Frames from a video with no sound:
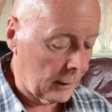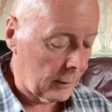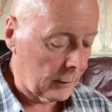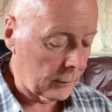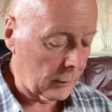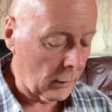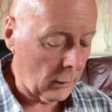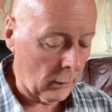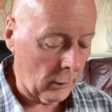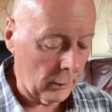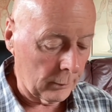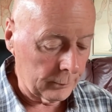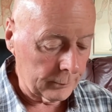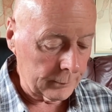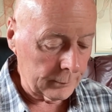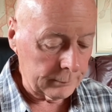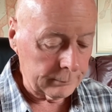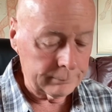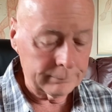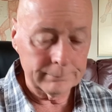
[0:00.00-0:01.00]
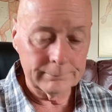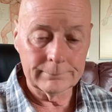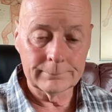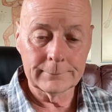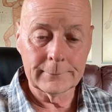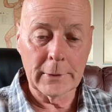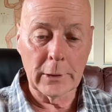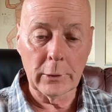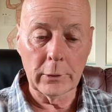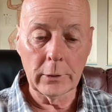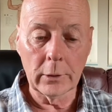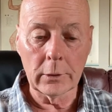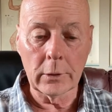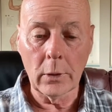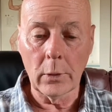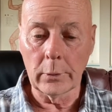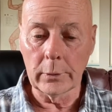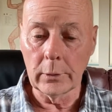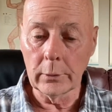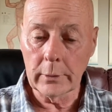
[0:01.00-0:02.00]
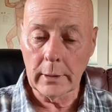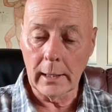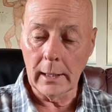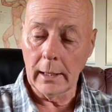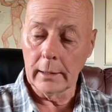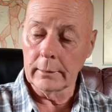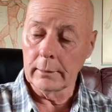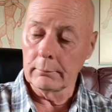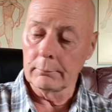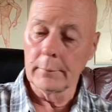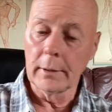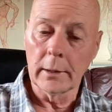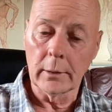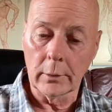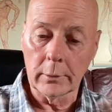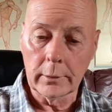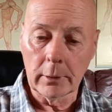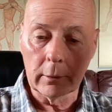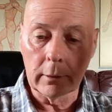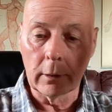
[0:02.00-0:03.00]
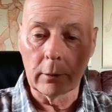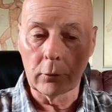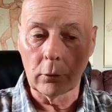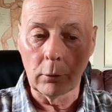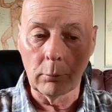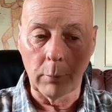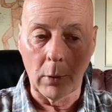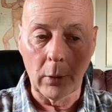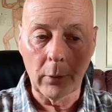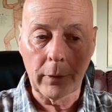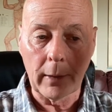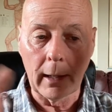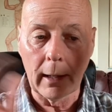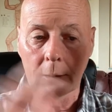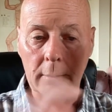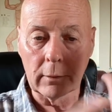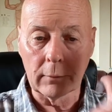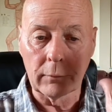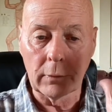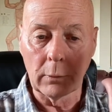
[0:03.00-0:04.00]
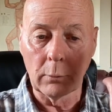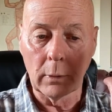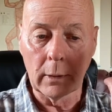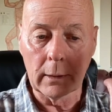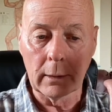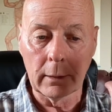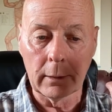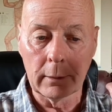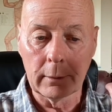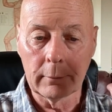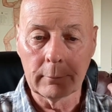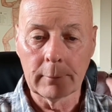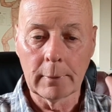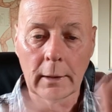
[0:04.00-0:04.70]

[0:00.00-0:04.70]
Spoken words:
So there you go. You can, you can do both hands if you want to.